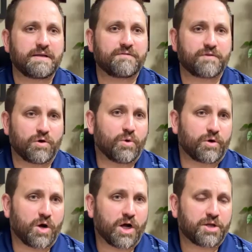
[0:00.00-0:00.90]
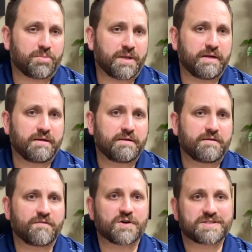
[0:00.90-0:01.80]
for an owner-occupant
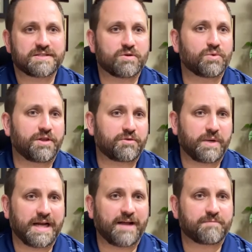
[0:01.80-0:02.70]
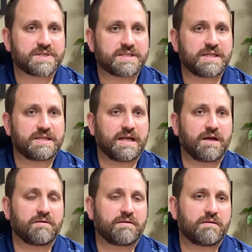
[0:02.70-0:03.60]
versus only 3.5%
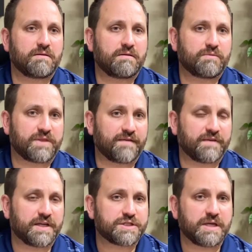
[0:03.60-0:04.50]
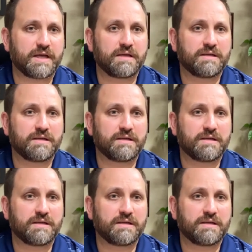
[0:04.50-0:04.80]
down with FHA.